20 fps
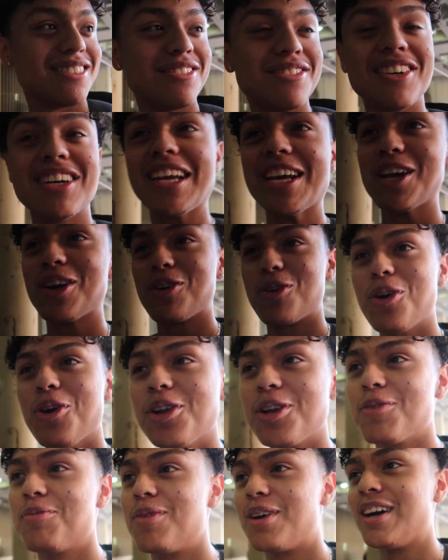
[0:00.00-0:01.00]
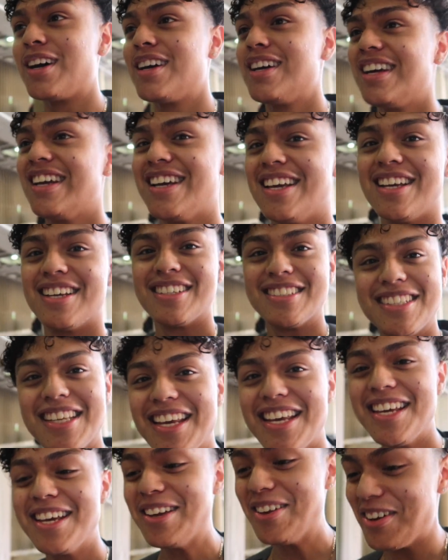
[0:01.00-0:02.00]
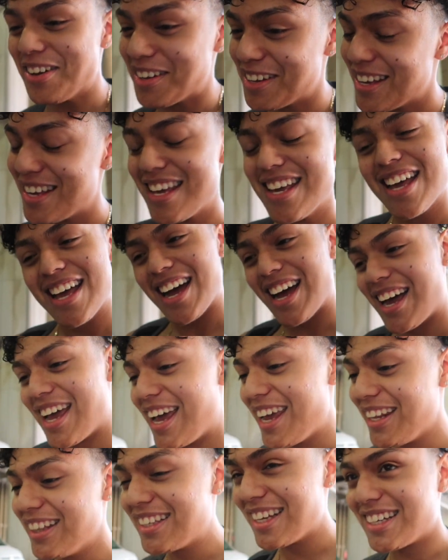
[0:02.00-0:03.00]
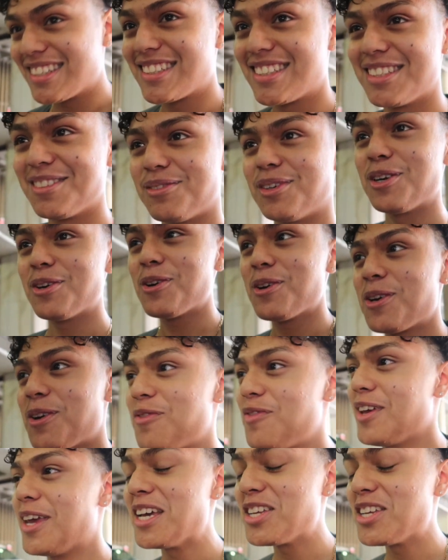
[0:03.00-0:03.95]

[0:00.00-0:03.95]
fucking Corona, bruh. See, I hate that shit, bro. If you